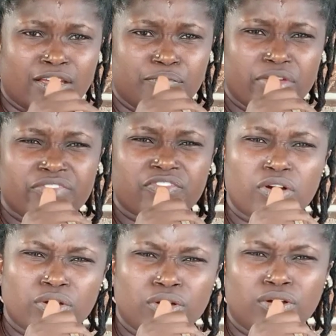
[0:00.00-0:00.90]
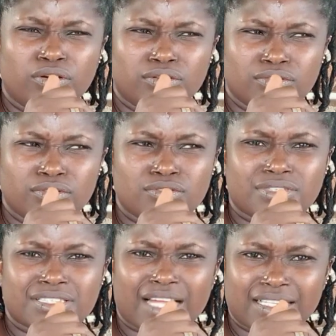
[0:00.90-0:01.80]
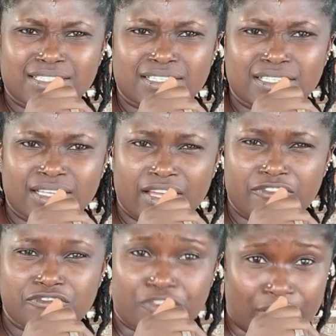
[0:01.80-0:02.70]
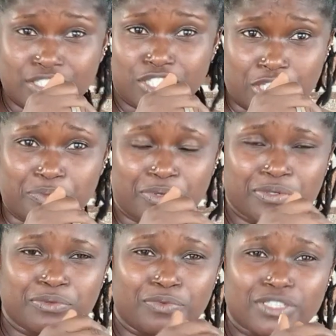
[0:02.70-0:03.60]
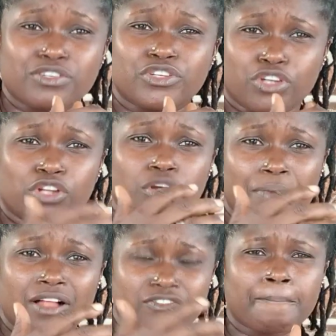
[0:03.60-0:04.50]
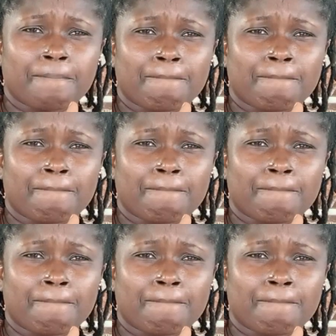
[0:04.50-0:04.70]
before you start friendship with your normal,